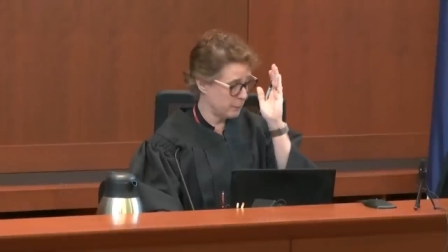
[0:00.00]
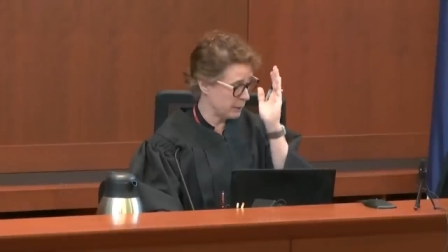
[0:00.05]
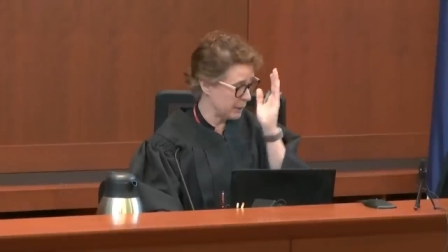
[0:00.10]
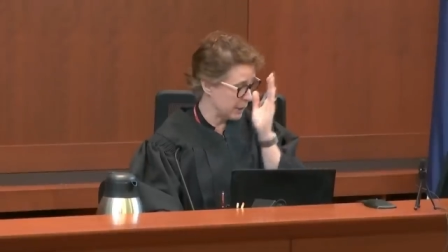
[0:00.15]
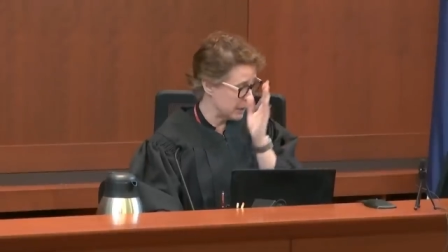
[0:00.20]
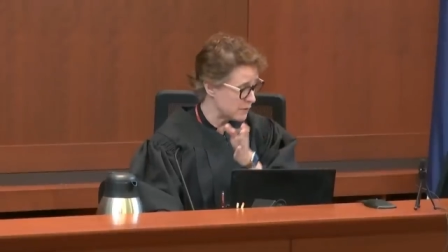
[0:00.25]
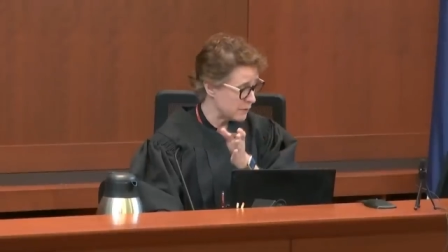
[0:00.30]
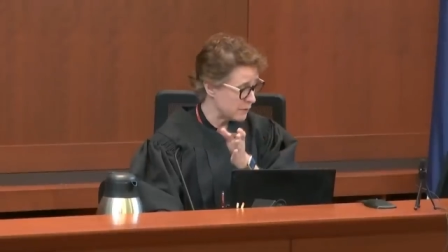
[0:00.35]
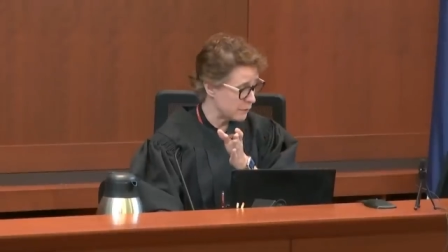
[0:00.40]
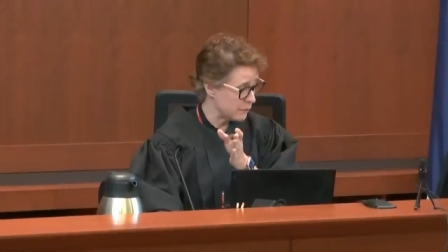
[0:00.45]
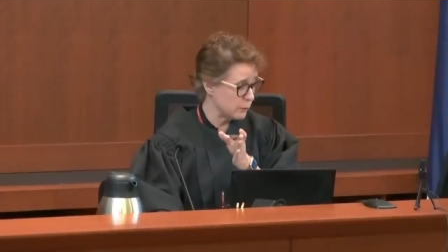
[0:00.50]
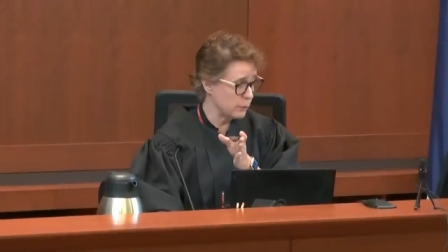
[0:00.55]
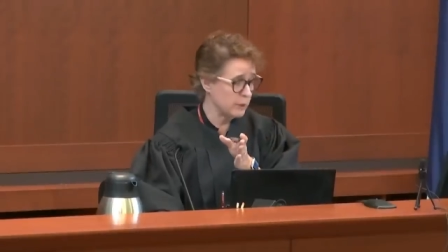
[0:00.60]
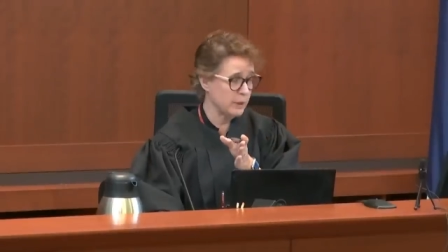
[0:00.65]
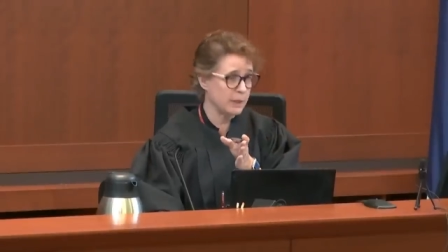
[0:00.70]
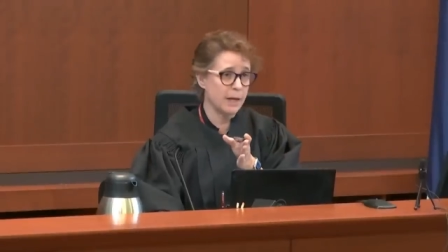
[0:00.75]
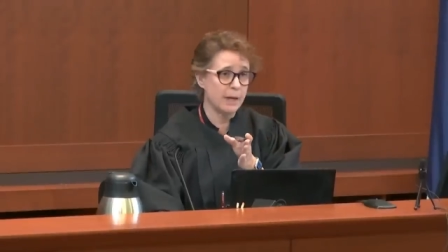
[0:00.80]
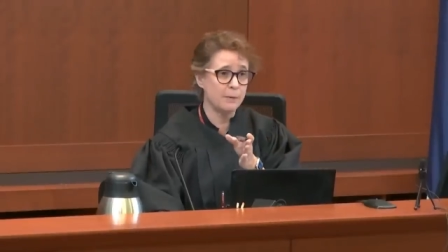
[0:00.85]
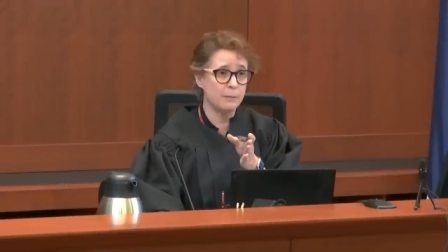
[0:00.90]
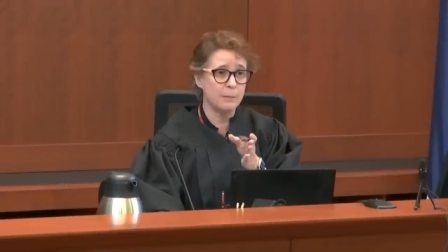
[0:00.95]
plaintiffs have
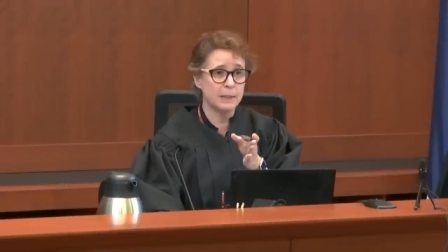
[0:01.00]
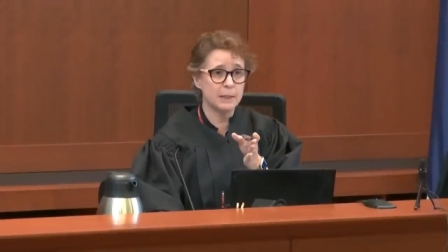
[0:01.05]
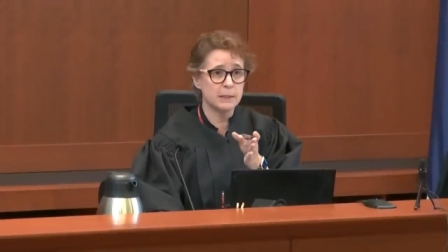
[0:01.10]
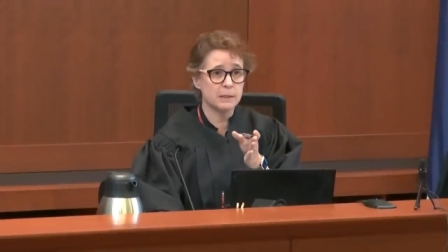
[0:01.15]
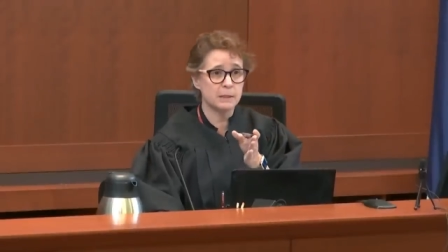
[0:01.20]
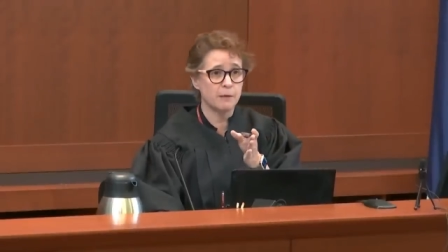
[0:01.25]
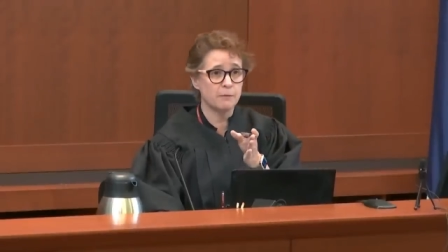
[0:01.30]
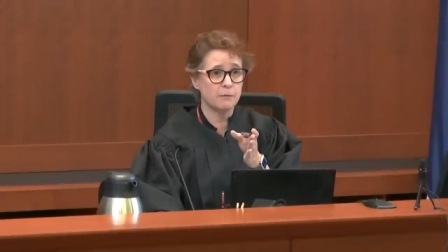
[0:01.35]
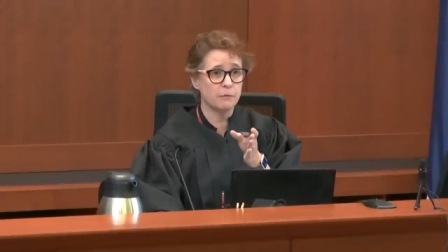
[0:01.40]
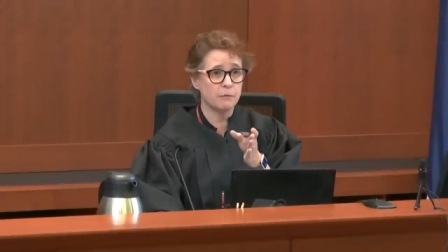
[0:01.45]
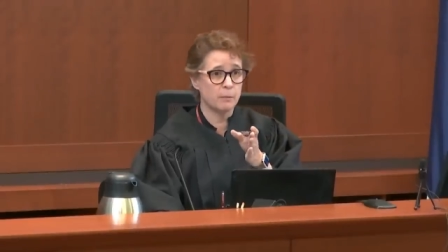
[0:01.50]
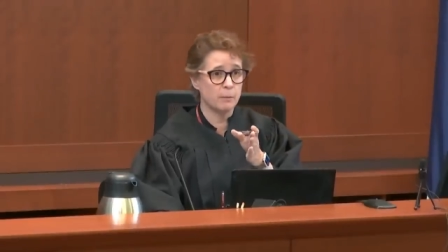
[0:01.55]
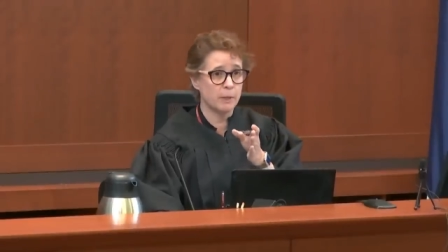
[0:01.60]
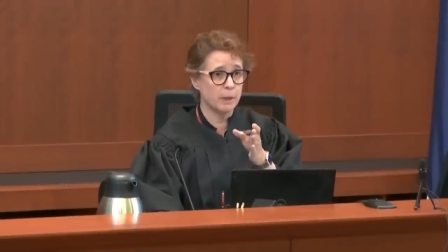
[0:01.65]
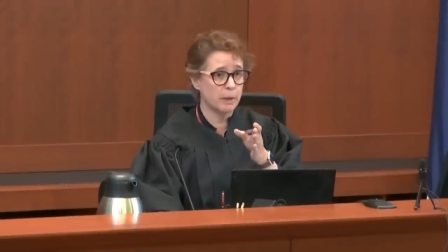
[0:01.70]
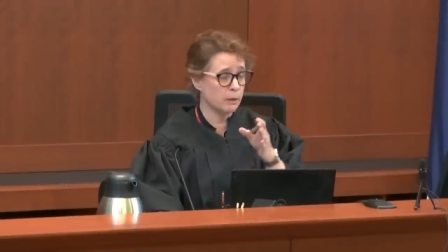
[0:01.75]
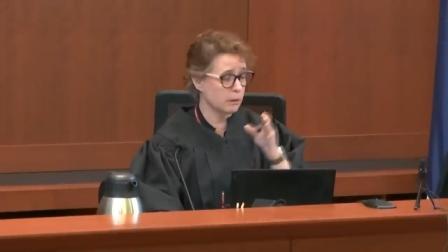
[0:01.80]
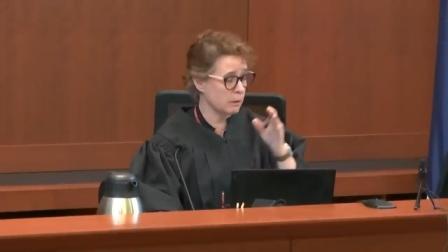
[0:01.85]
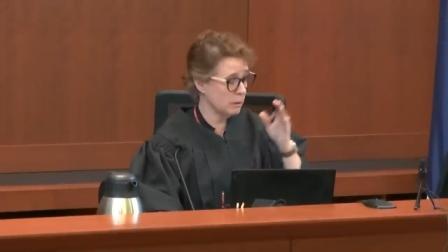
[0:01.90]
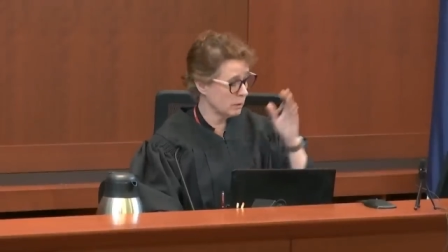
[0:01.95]
39 minutes left for
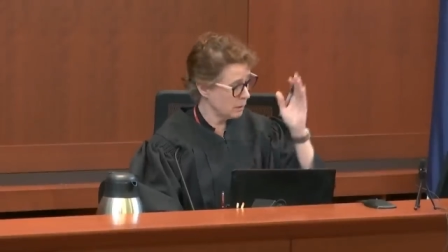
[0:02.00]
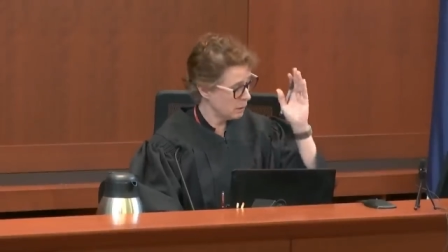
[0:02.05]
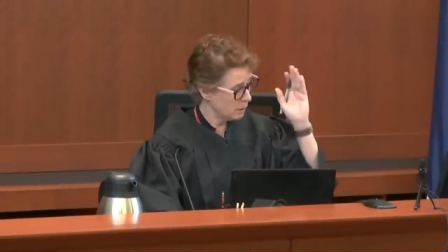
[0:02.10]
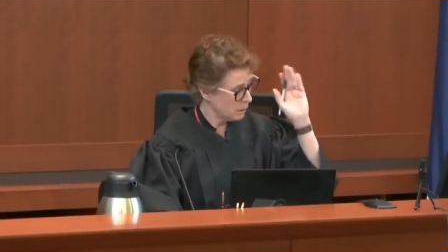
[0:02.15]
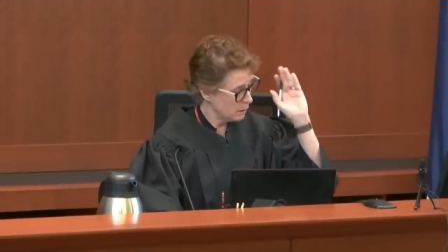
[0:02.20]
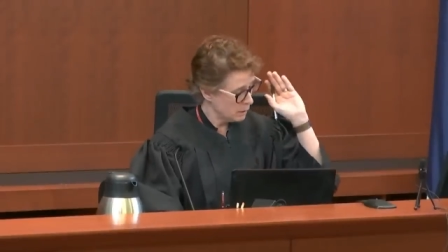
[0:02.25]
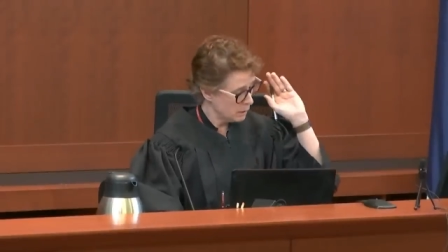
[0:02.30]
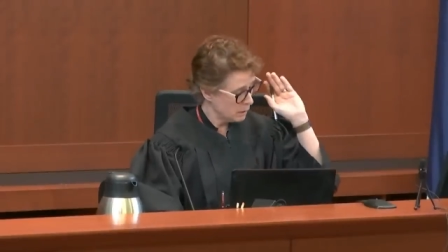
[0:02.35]
rebuttal.